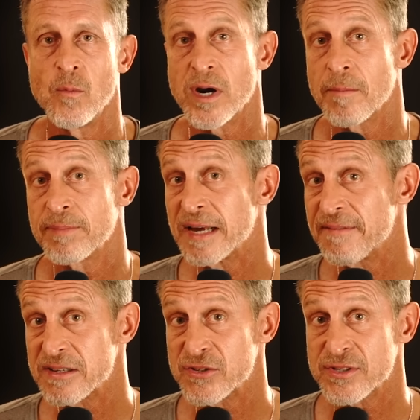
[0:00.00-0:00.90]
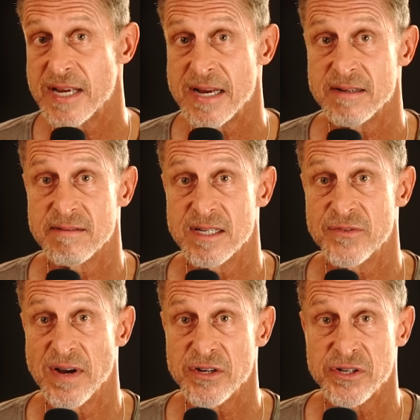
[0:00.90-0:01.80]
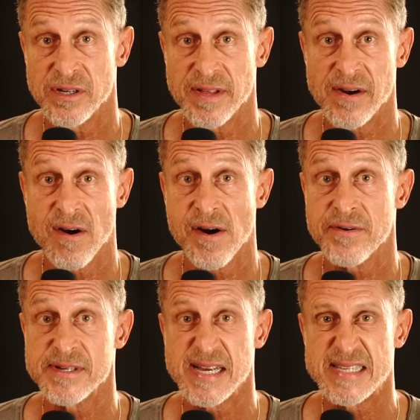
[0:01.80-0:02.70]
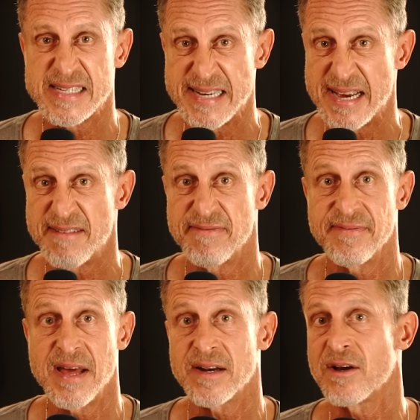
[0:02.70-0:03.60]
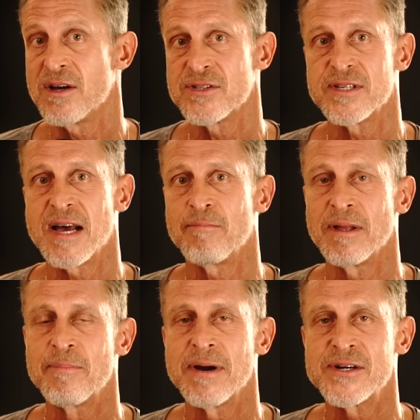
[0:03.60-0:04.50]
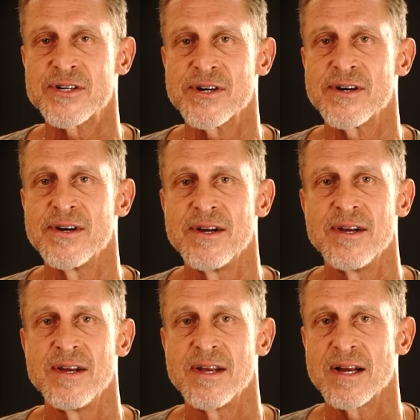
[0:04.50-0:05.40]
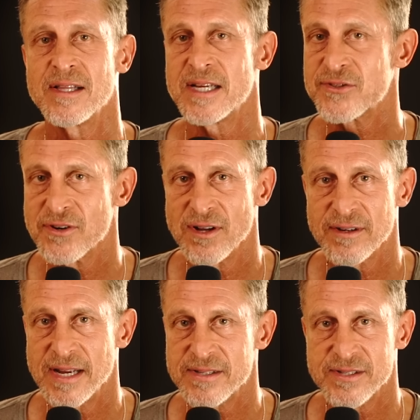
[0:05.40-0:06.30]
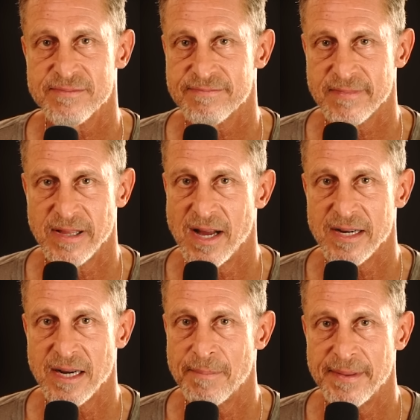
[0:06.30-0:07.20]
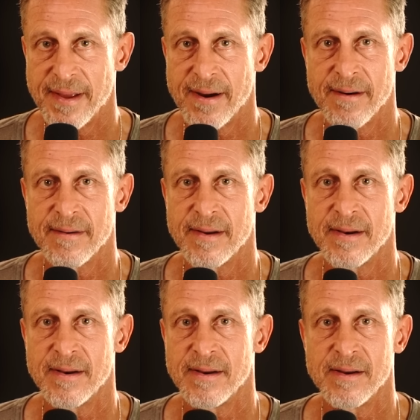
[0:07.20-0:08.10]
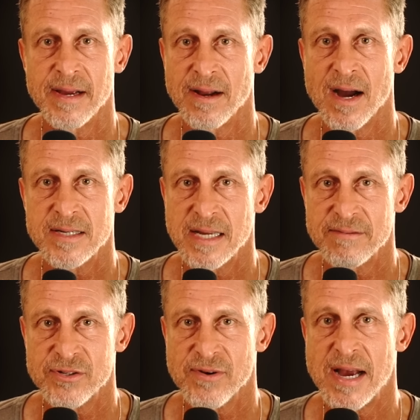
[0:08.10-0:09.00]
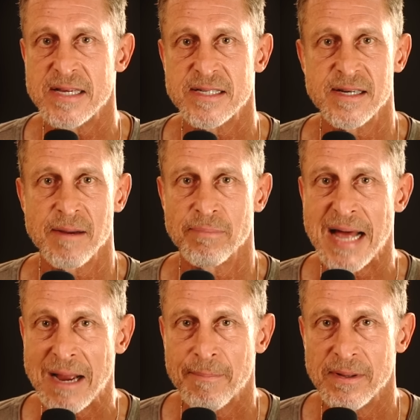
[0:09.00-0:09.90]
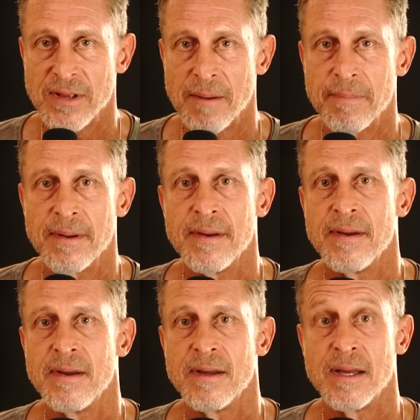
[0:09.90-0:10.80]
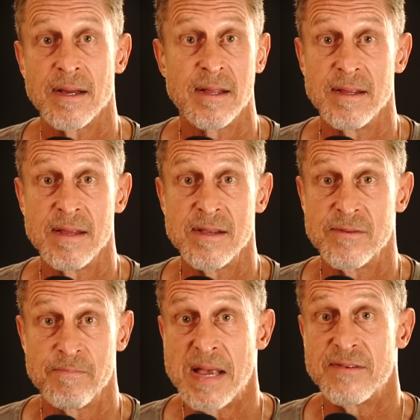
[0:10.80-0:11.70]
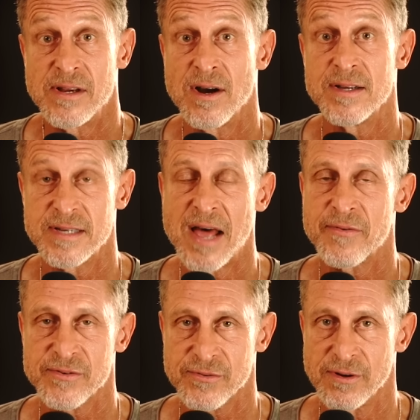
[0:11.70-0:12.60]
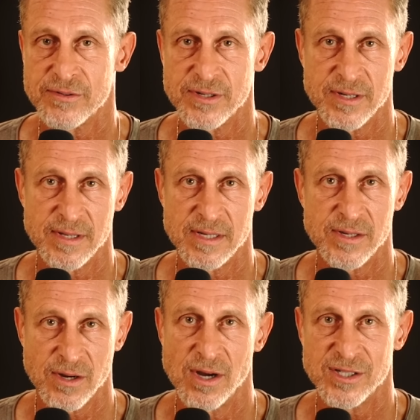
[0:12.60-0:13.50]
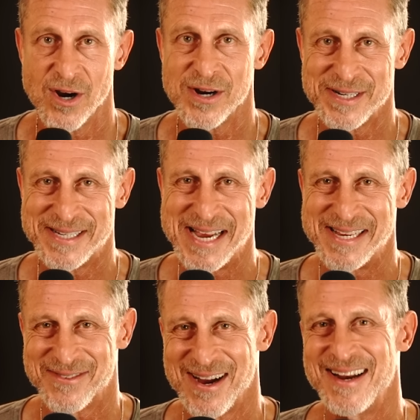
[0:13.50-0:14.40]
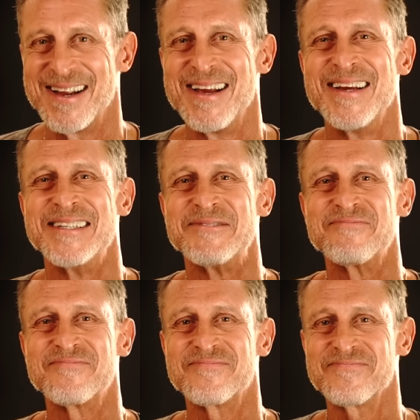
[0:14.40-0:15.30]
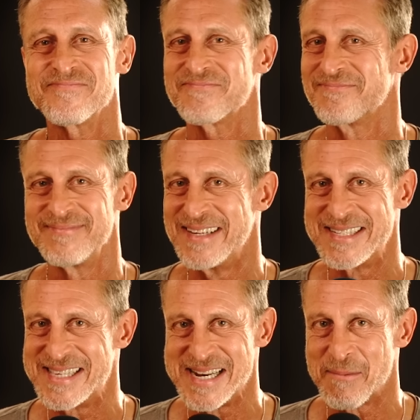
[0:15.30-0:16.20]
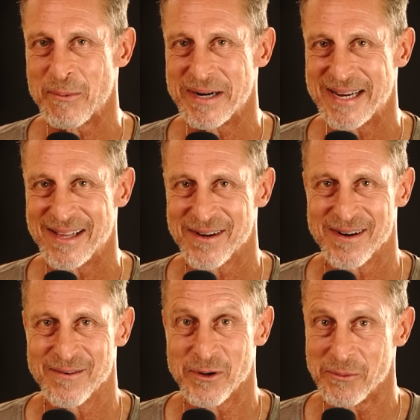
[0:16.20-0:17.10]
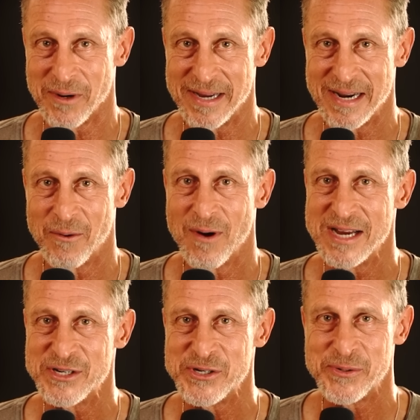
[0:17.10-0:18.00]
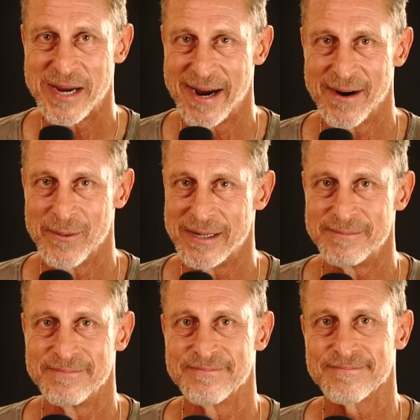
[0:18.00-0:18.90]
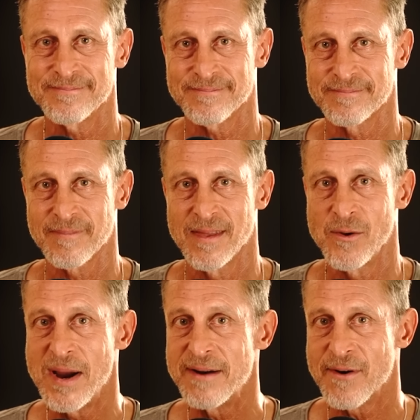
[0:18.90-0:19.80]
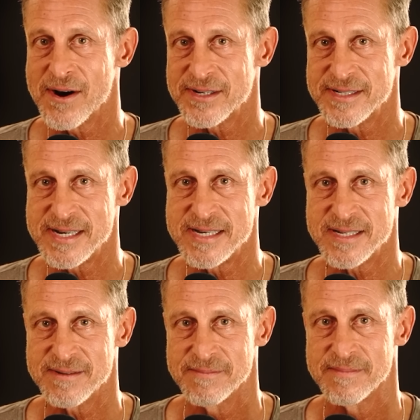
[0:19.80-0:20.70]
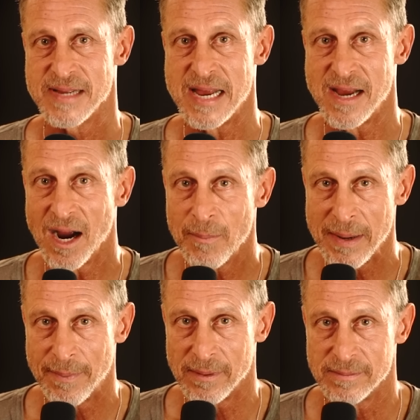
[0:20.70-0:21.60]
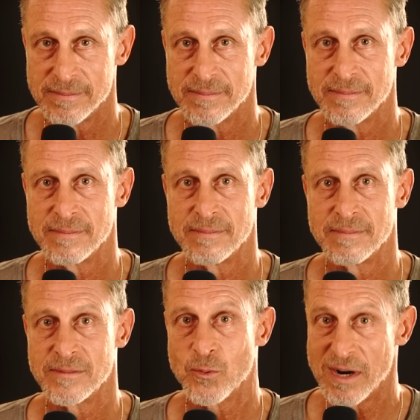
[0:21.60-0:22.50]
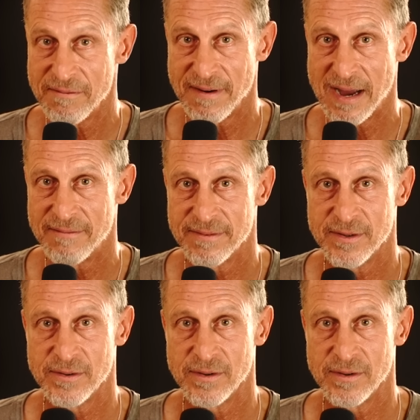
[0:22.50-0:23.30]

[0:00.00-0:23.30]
When our blood vessels get dysfunctional, then our arteries get stiff. That causes high blood pressure. Cholesterol gets clogged up in there, and you get oxidative stress, you get plaque buildup. And this basically causes atherosclerosis, and this causes heart disease, right? This is the number one killer worldwide. Now, why should you care? Well, the rate of heart disease in young people, 25